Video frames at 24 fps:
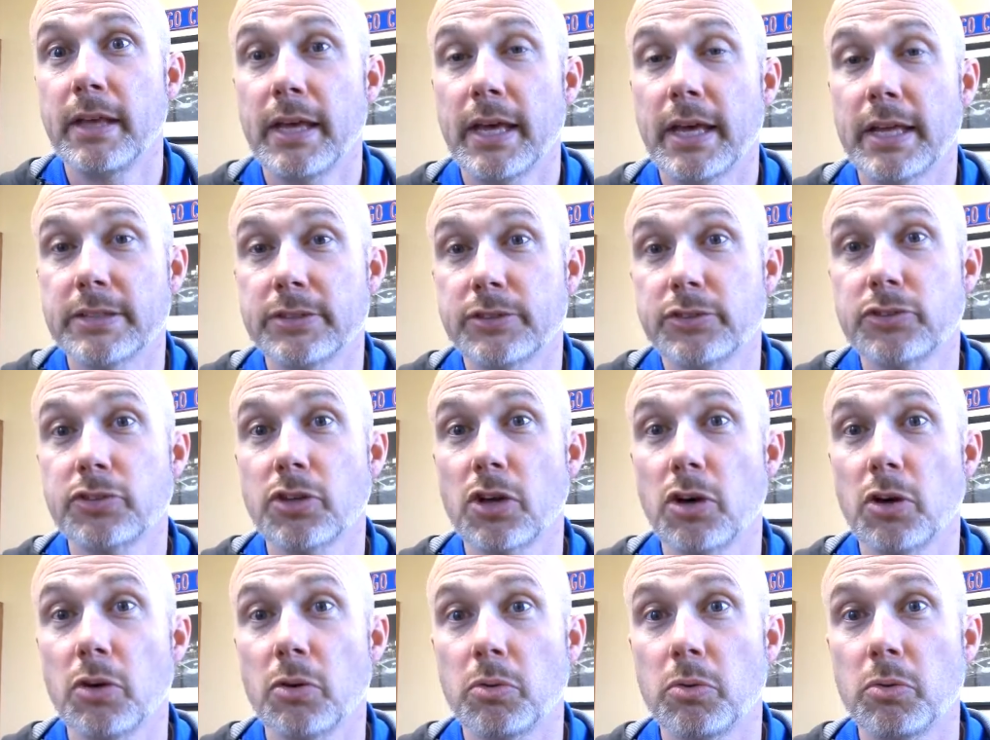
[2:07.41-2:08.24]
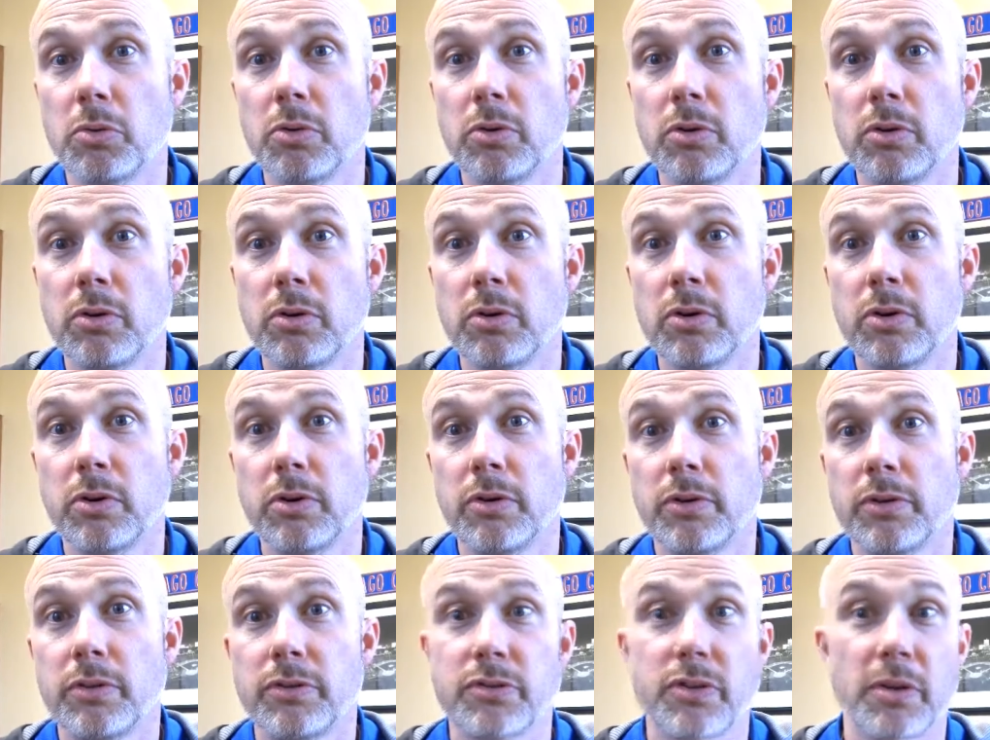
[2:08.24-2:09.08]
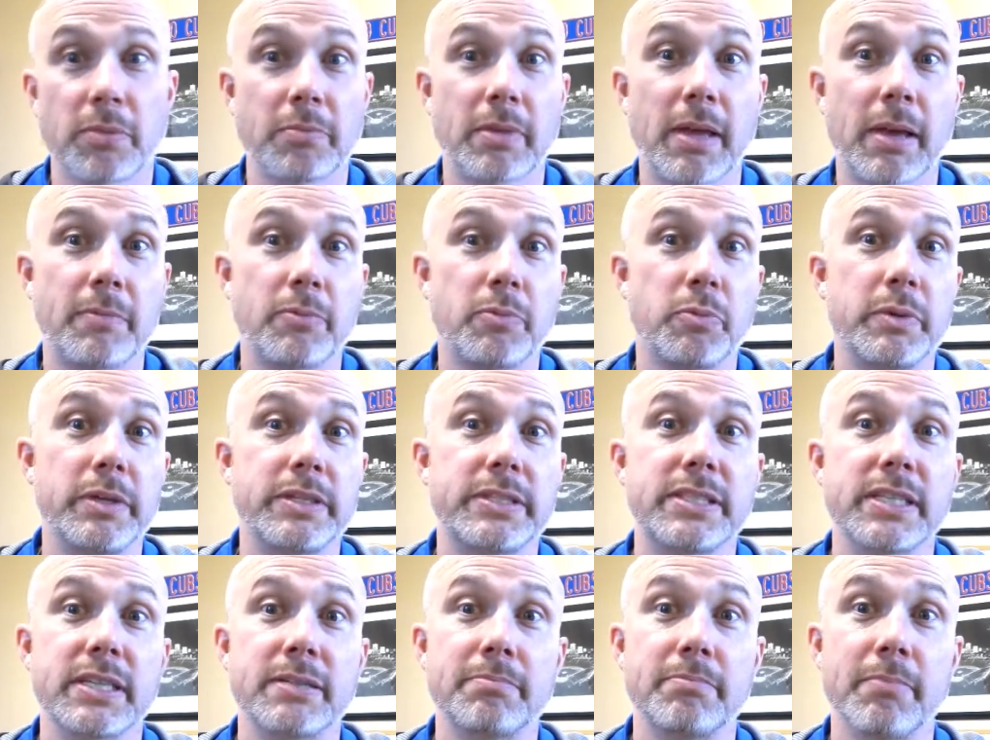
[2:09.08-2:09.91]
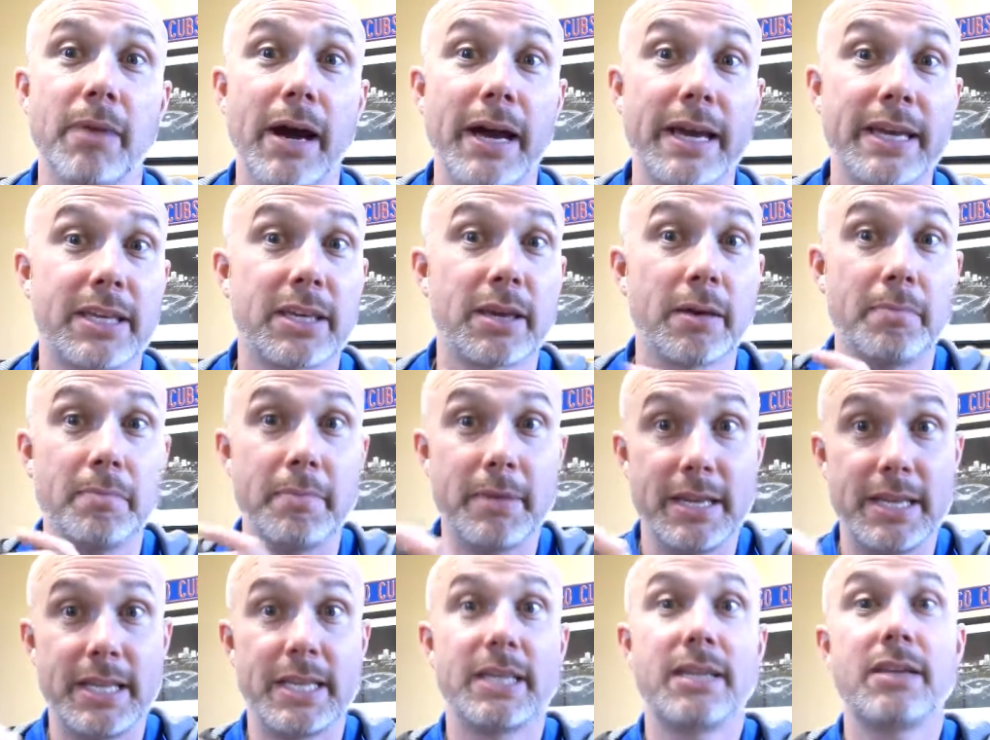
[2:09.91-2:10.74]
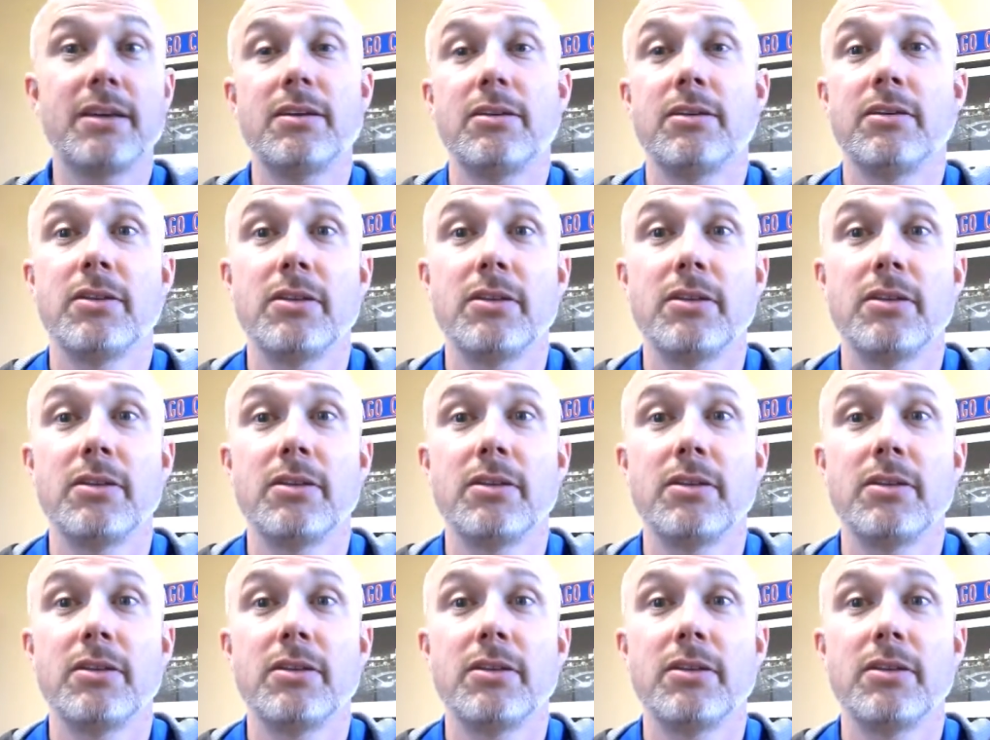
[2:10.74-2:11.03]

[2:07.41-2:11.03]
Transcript: And so sometimes we sin by committing